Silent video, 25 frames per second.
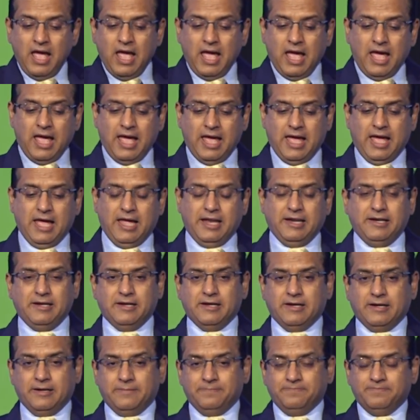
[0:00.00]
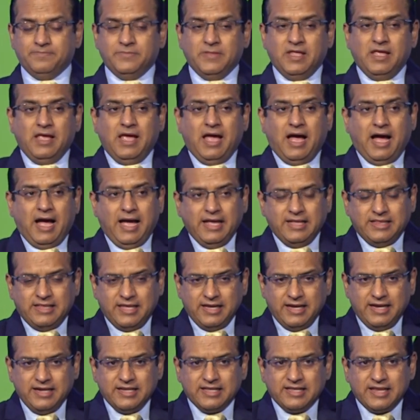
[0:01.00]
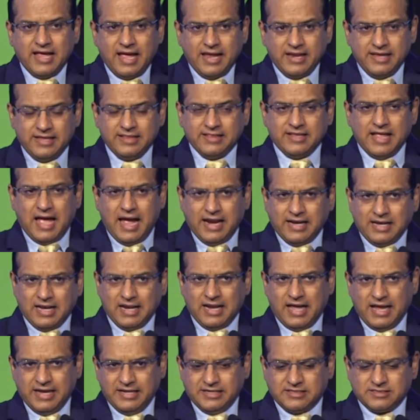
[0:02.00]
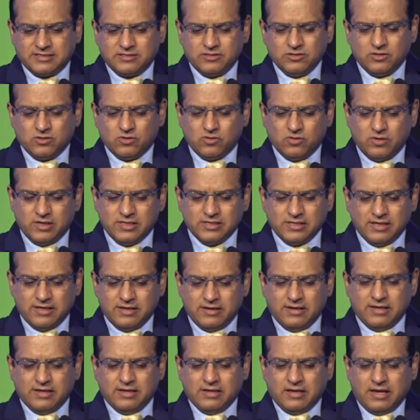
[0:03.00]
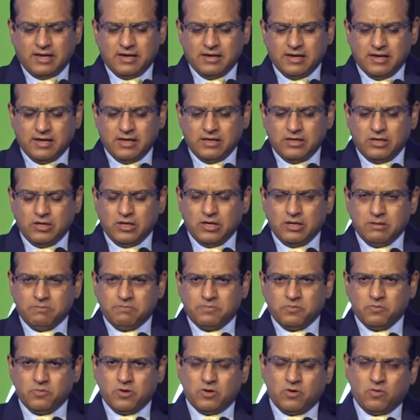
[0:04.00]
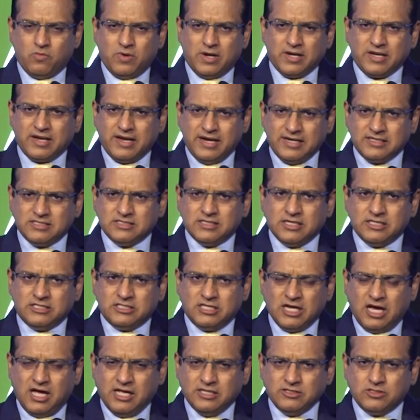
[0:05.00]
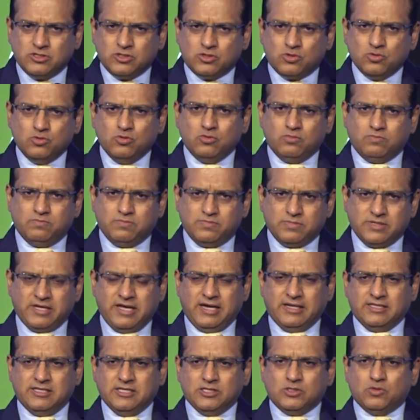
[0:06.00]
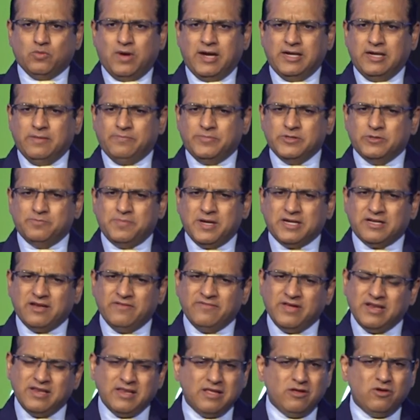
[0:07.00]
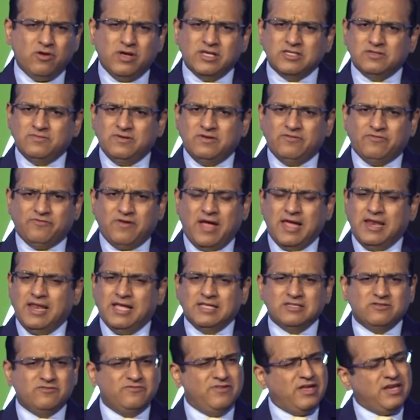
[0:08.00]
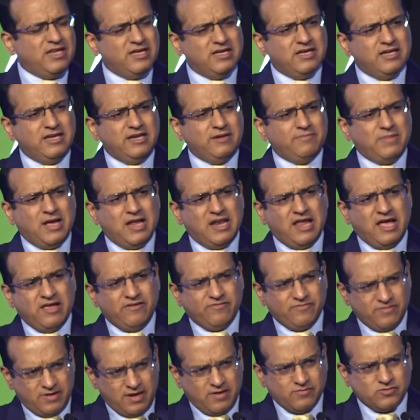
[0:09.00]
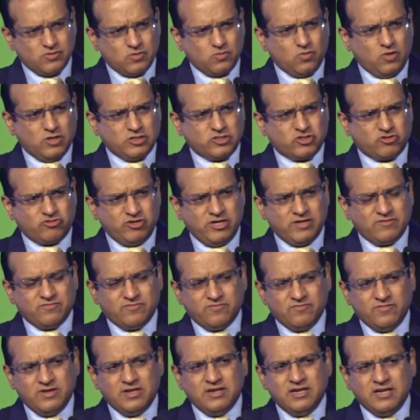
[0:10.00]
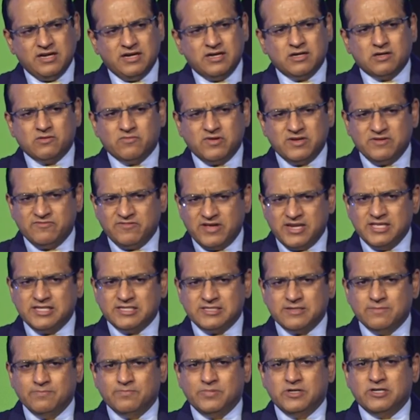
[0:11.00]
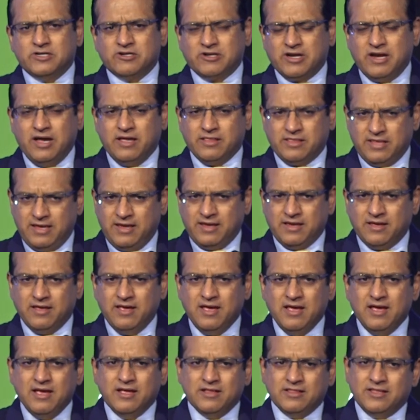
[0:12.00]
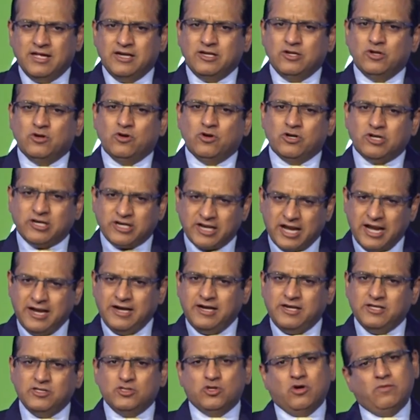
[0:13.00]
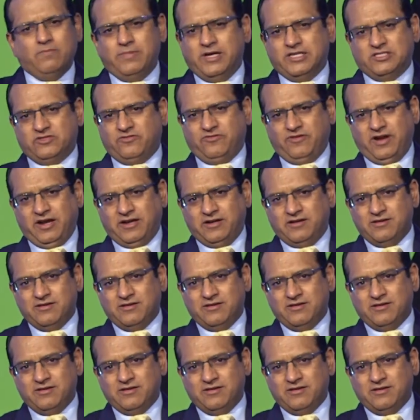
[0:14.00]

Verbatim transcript: And um, I think in that, in that light, you know, uh, uh, uh yeah, one gets a chance to get this wider perspective. And, you know, as in finance, very early in my life when I was on Wall Street, we learned one very simple thing that, you know, trend is your best friend.